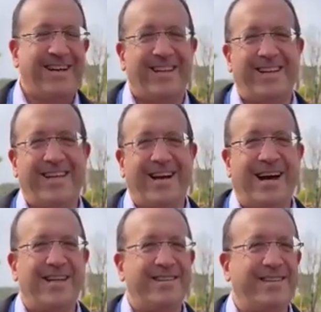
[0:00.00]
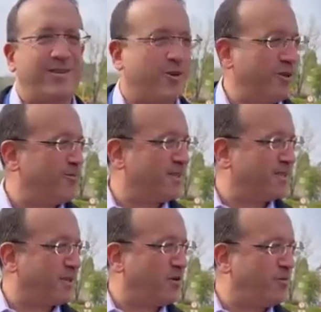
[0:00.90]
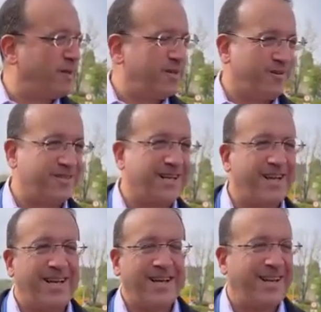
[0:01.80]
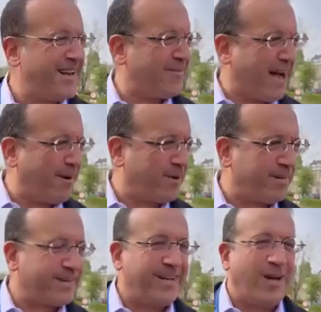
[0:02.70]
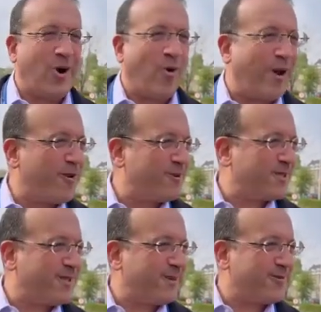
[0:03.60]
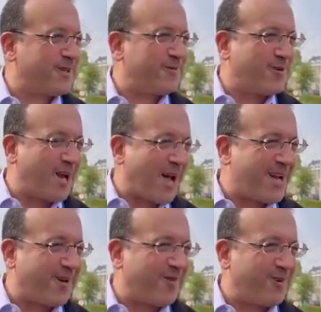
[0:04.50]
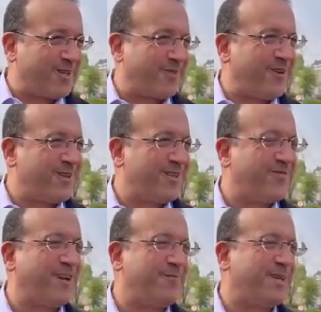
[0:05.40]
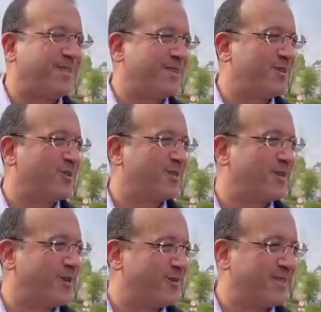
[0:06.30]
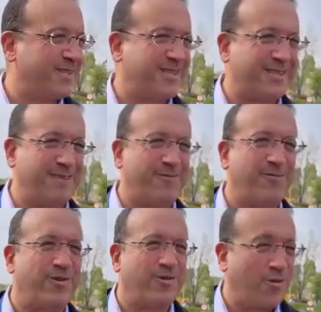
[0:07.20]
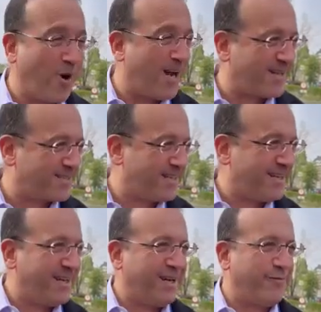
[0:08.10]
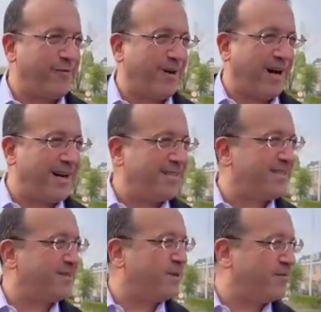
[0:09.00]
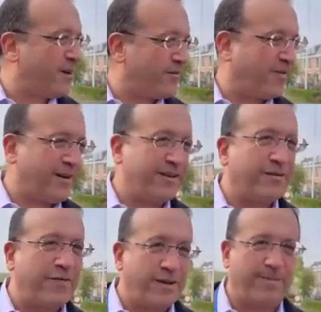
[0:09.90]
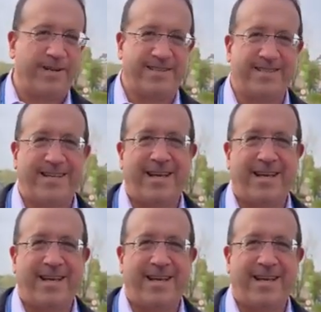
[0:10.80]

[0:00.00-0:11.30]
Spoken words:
the ID documents that could be used. That never happened. All I was doing was I was relying on what the Philippines social security system requires for ID to be verified in the Philippines.